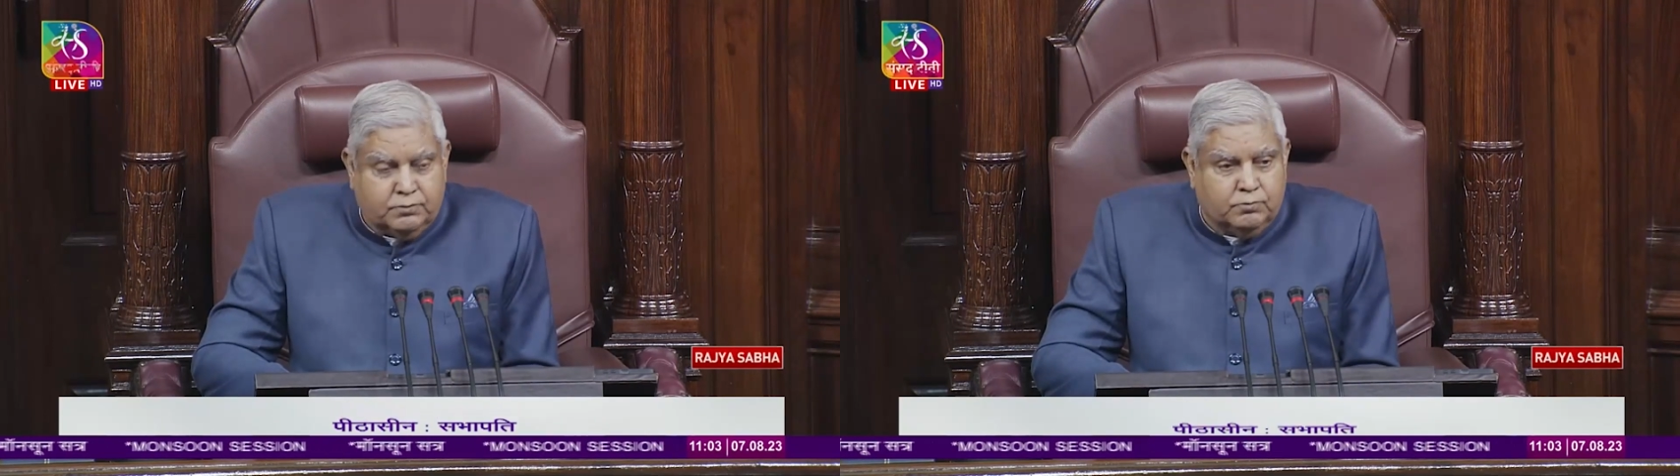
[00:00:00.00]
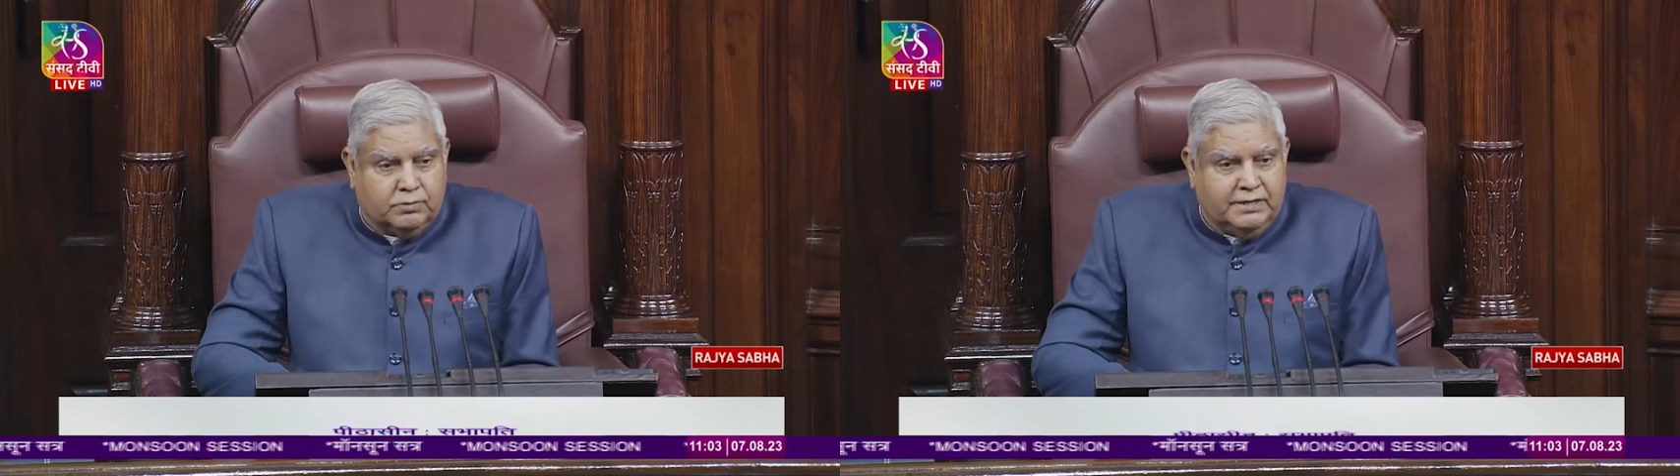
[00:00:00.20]

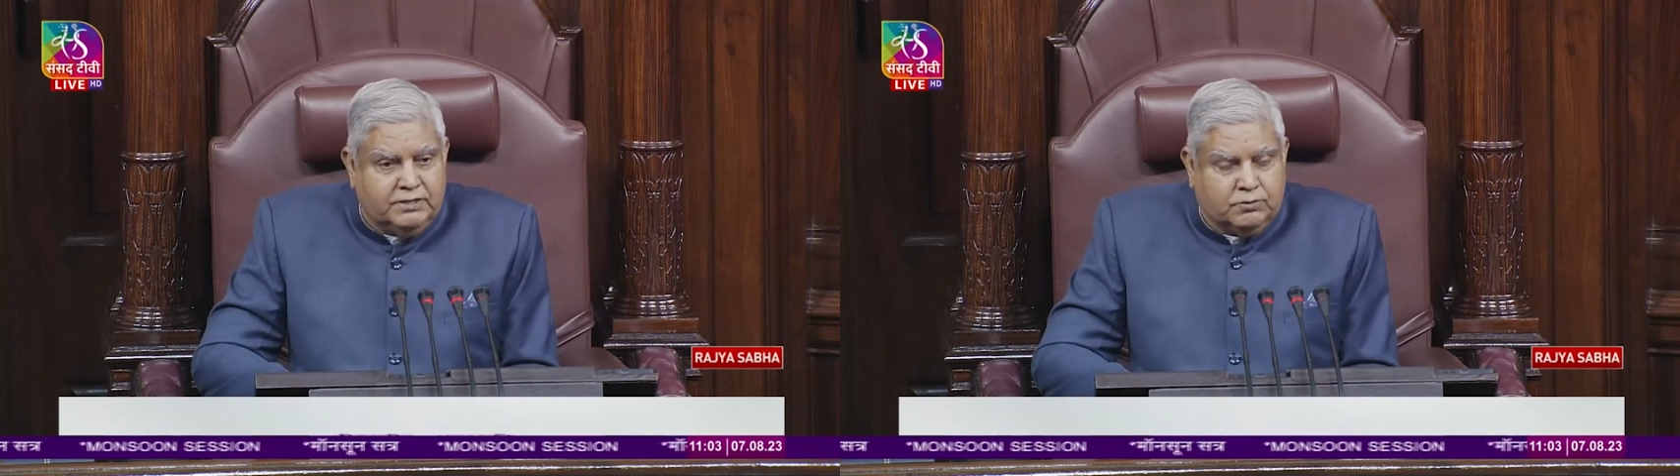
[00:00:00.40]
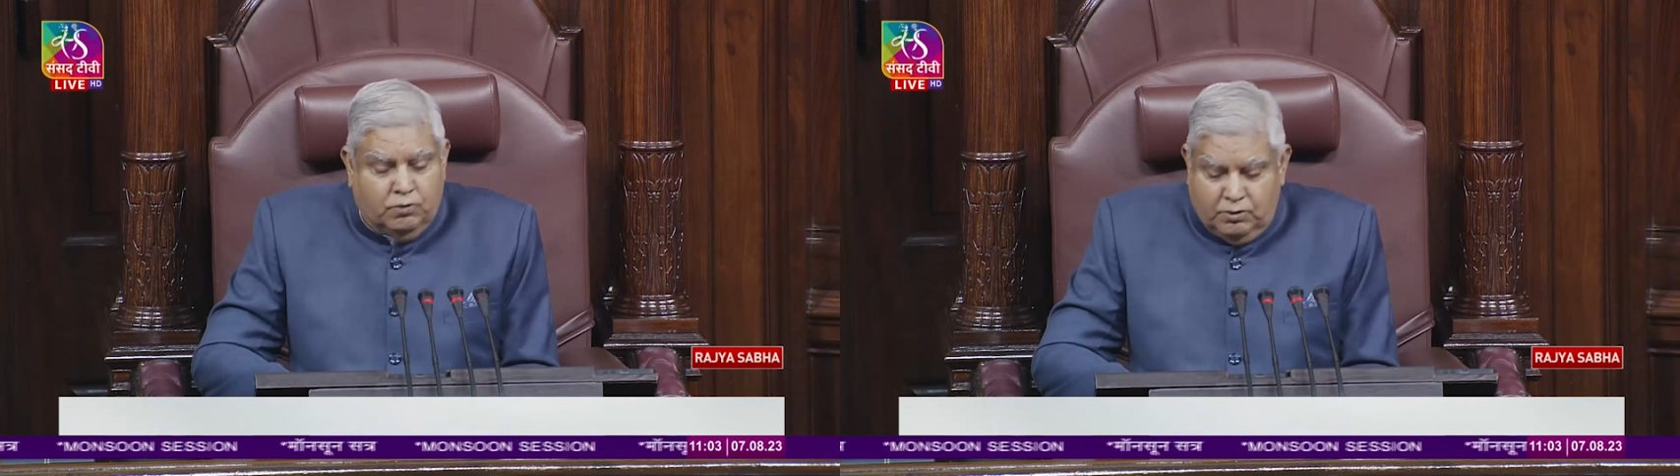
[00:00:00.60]
to
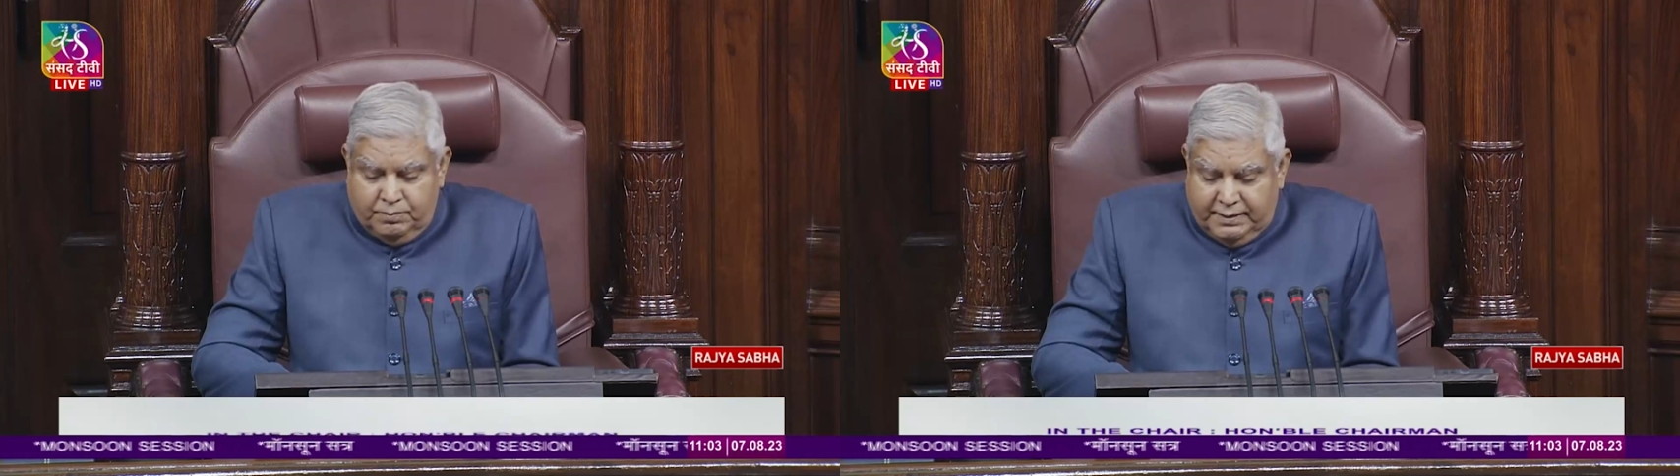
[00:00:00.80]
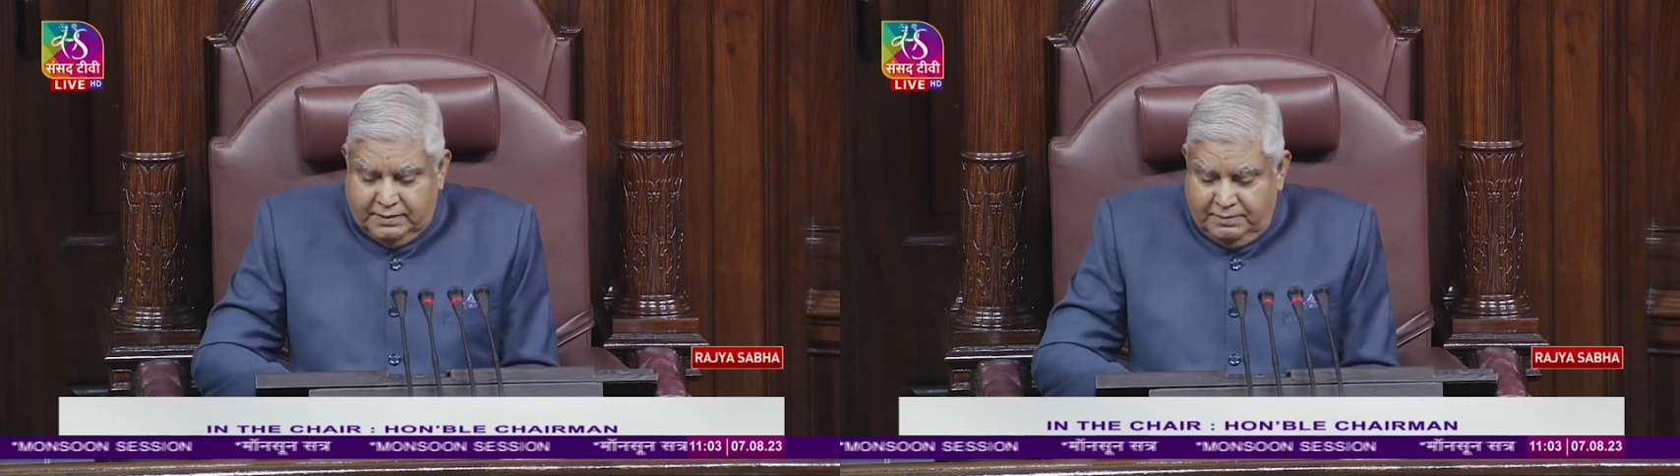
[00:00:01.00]
clinch gold
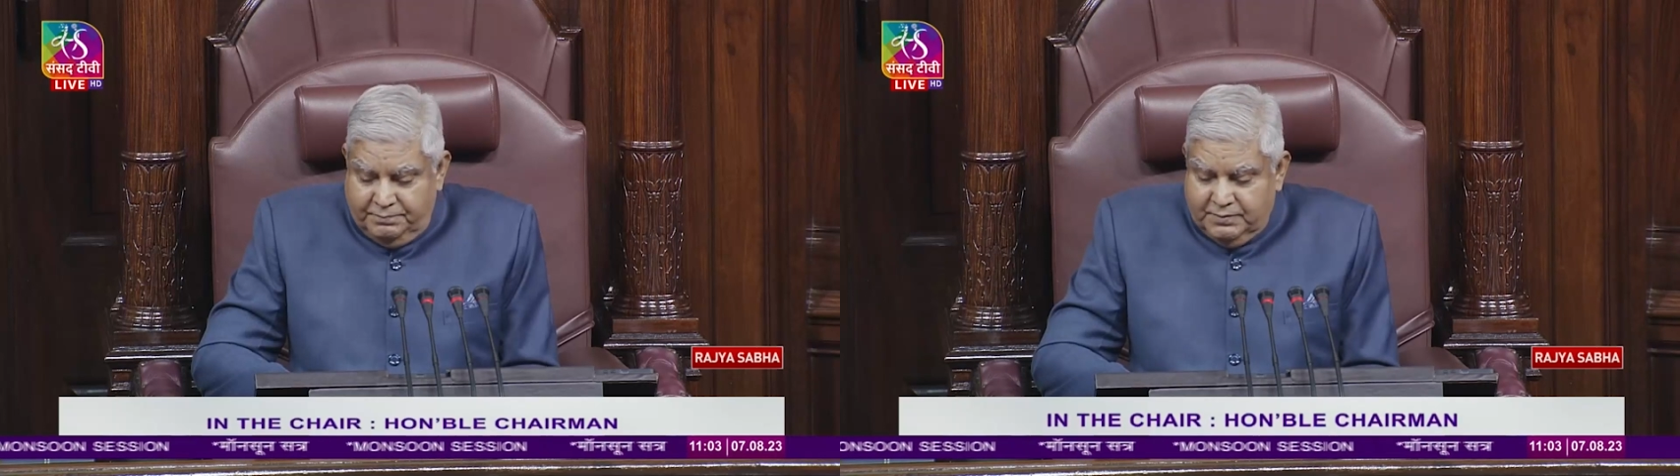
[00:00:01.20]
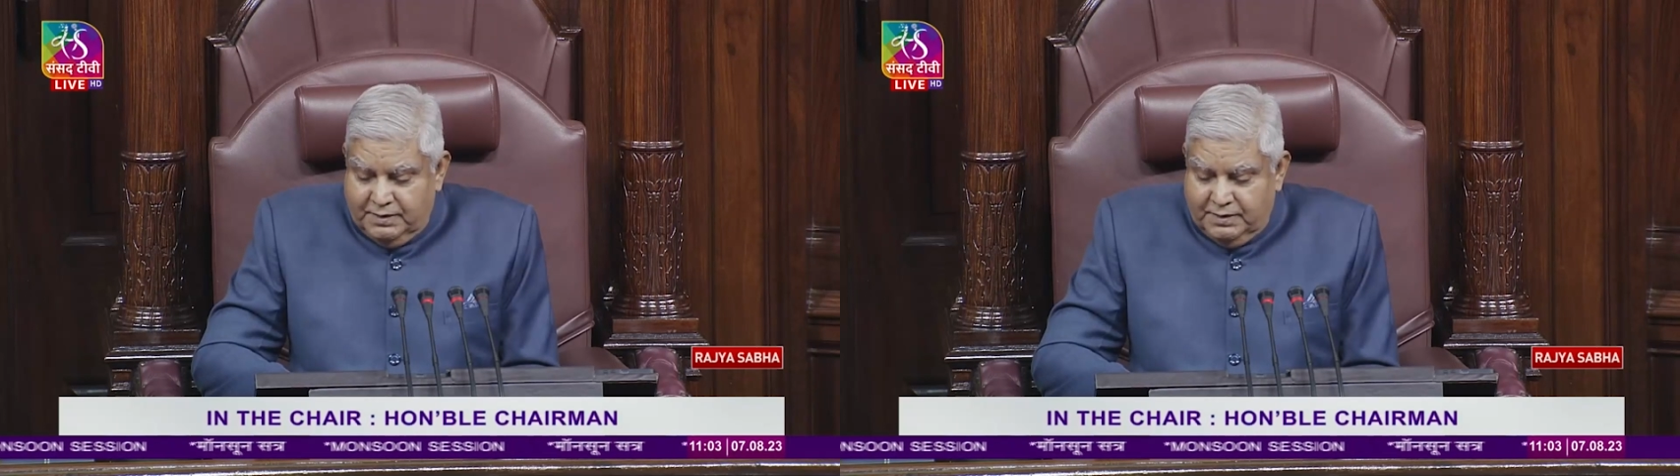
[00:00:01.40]
medal